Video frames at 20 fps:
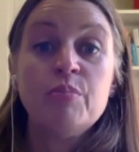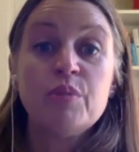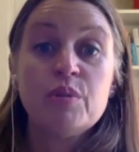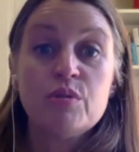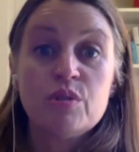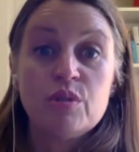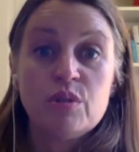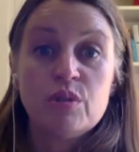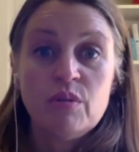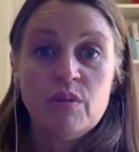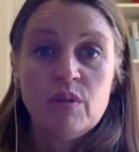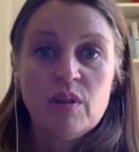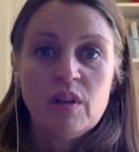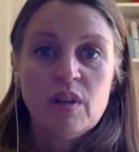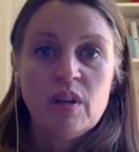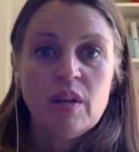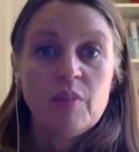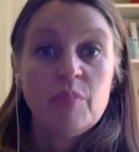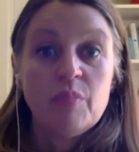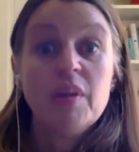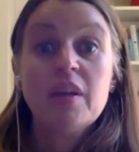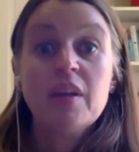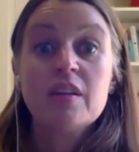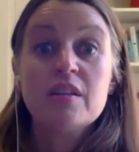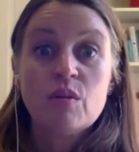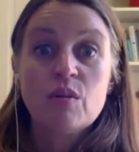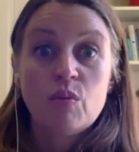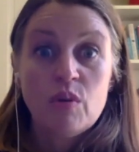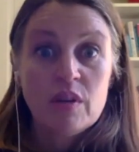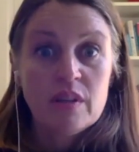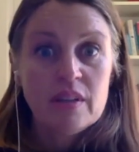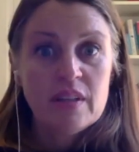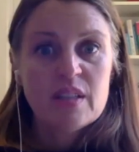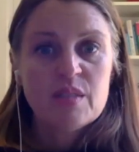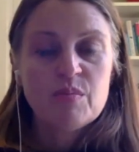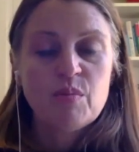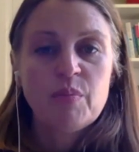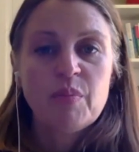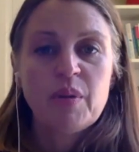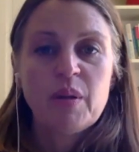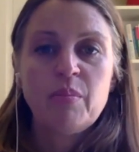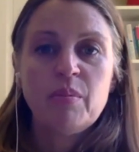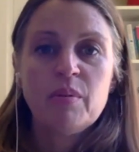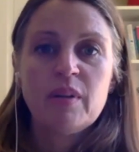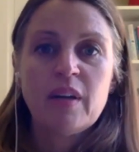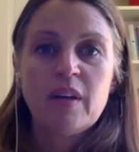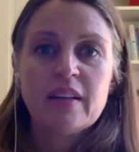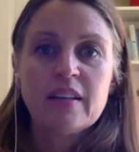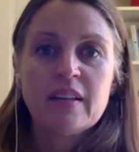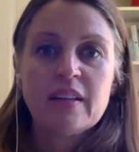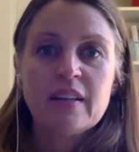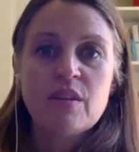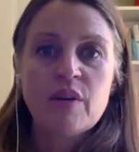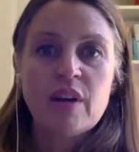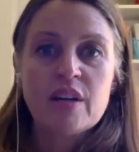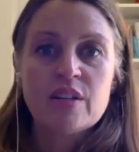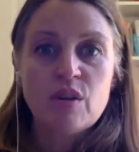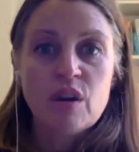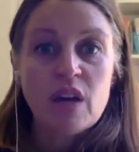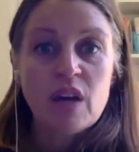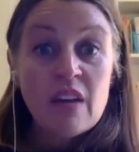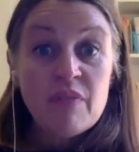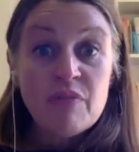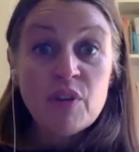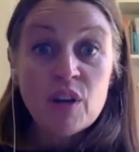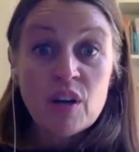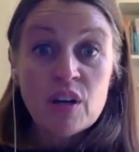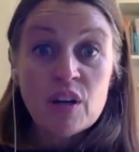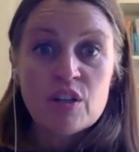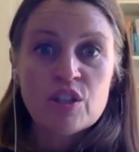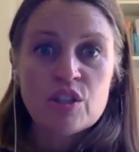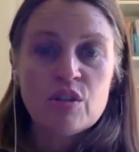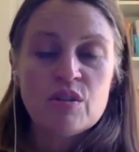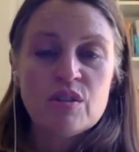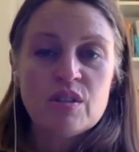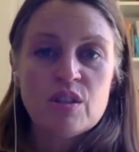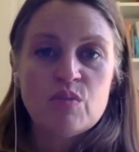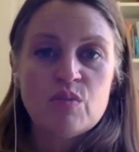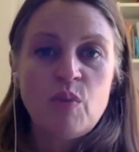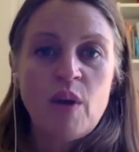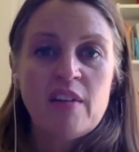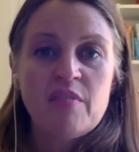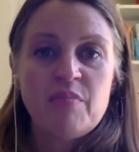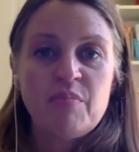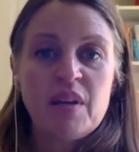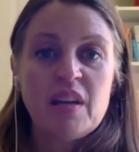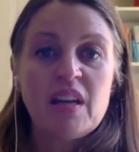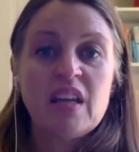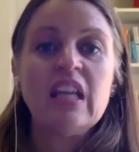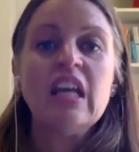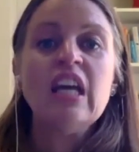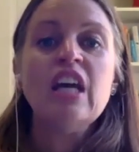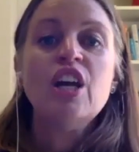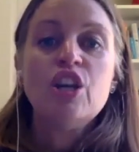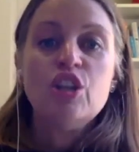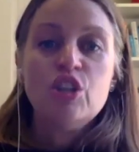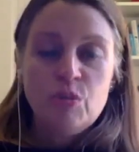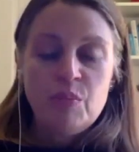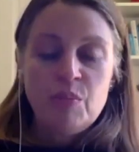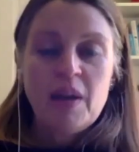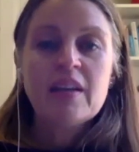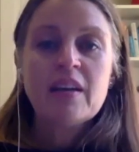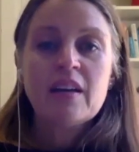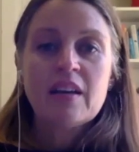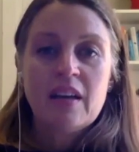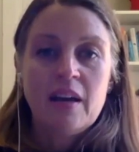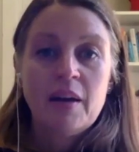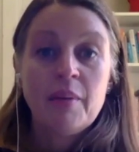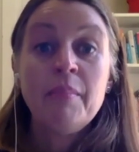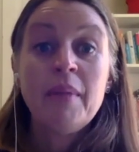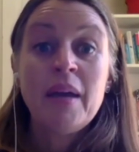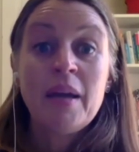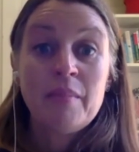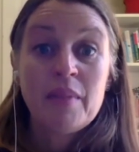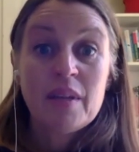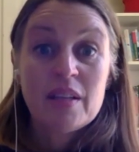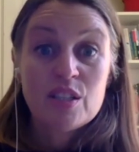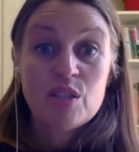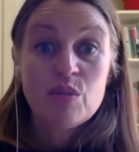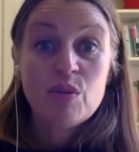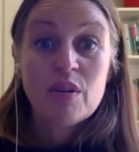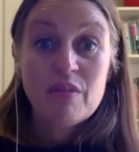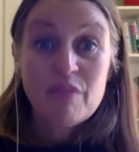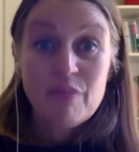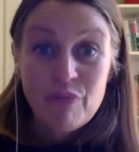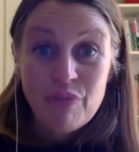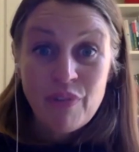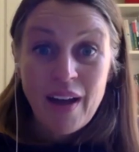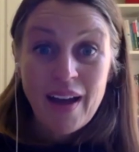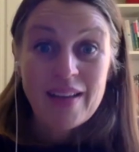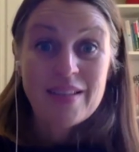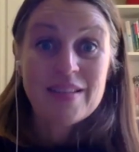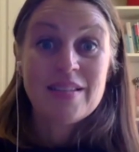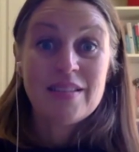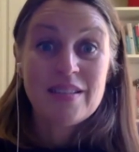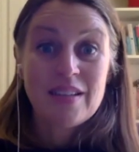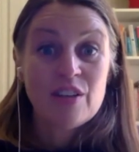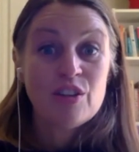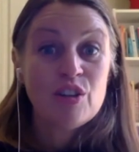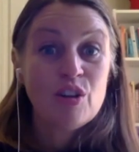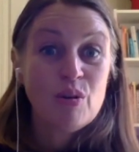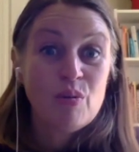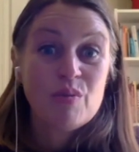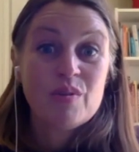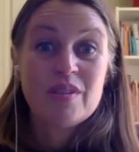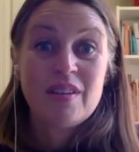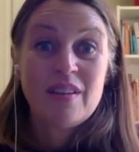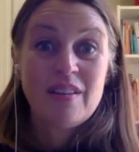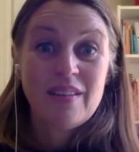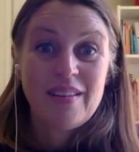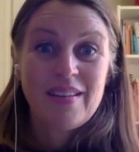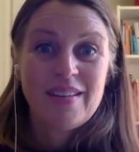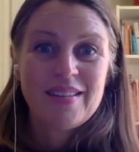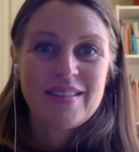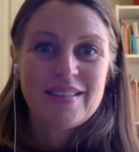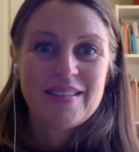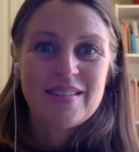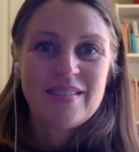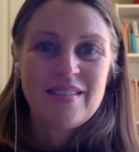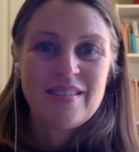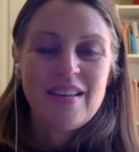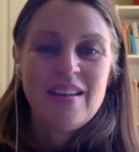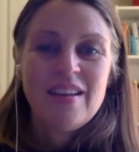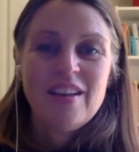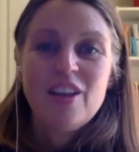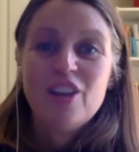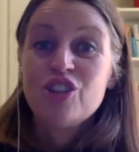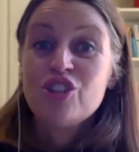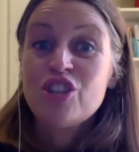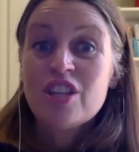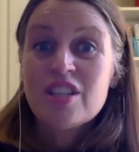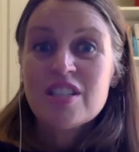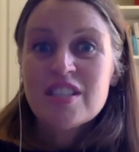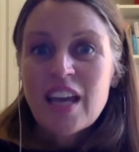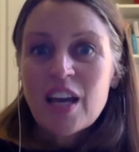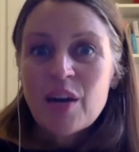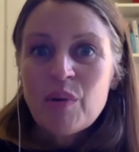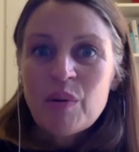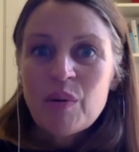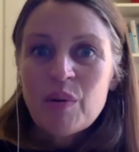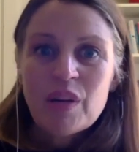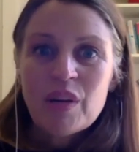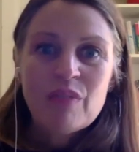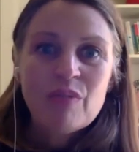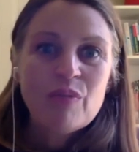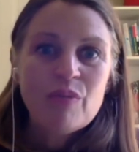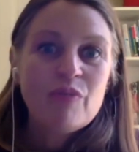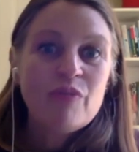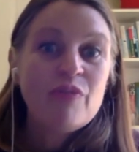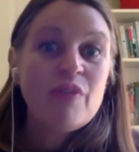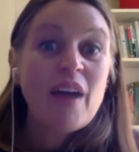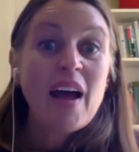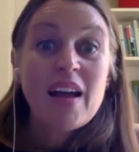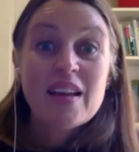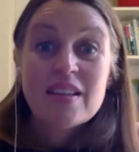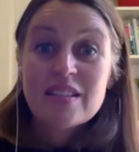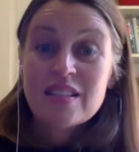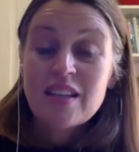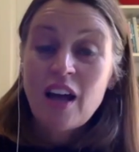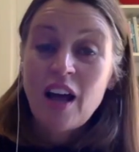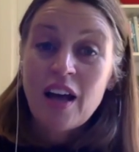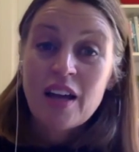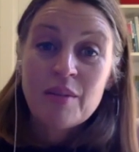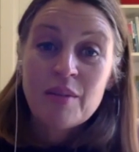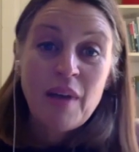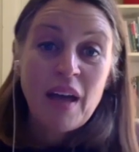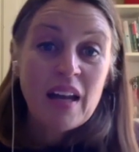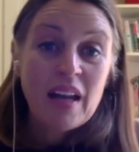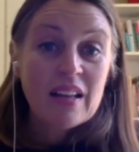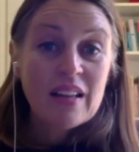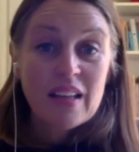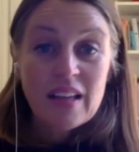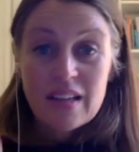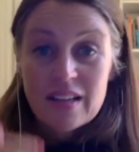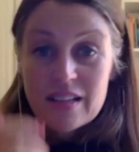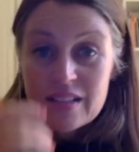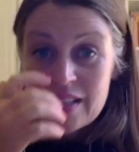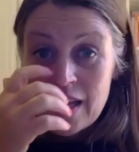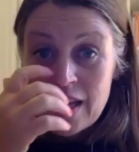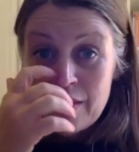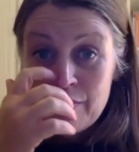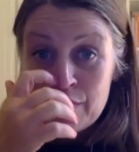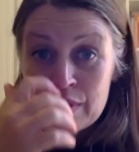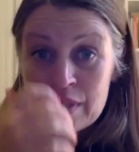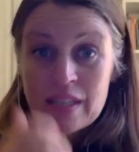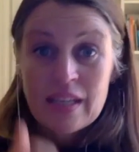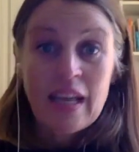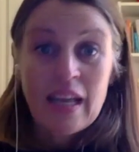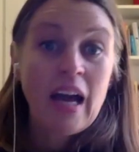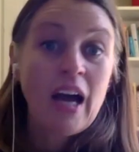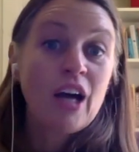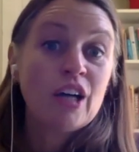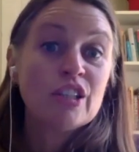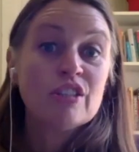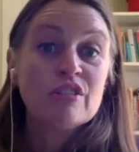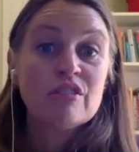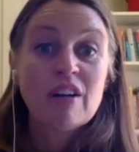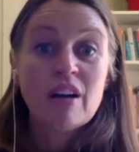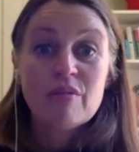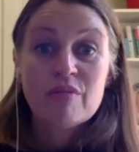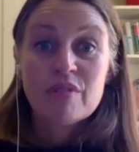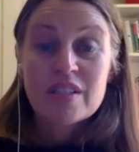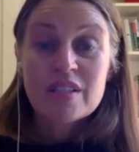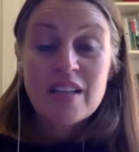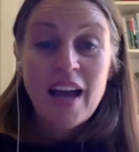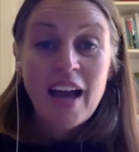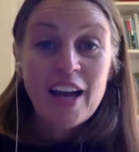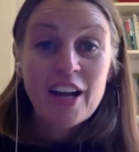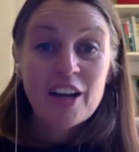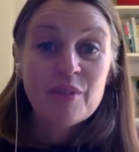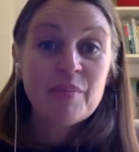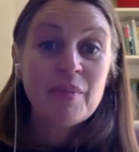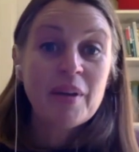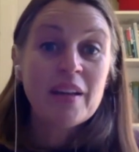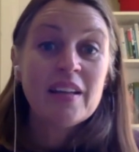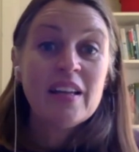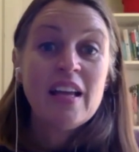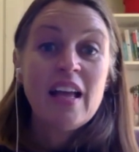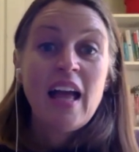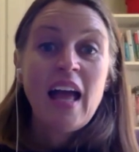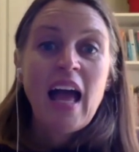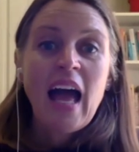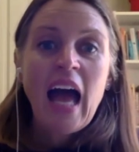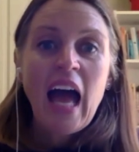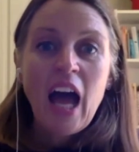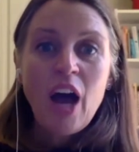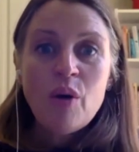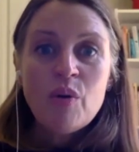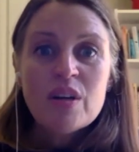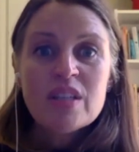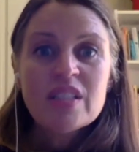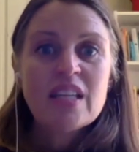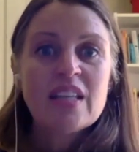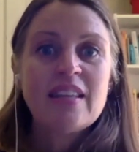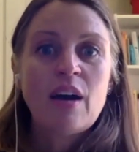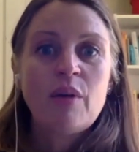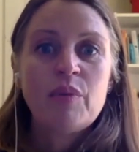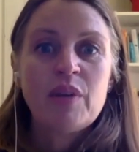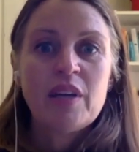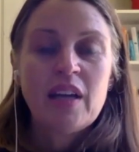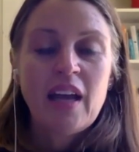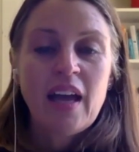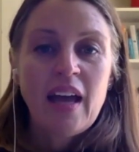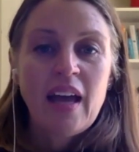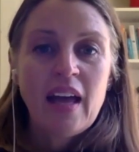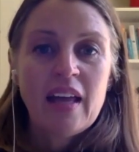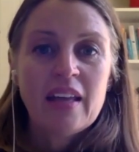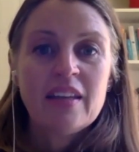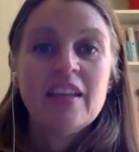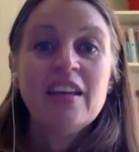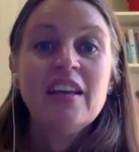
you do, because the world needs more people like this. Okay, so if you're going to choose this way of being, you make a commitment to invest in your resilience. Just like we would invest automatically in a savings account or our retirement, how is it that we can,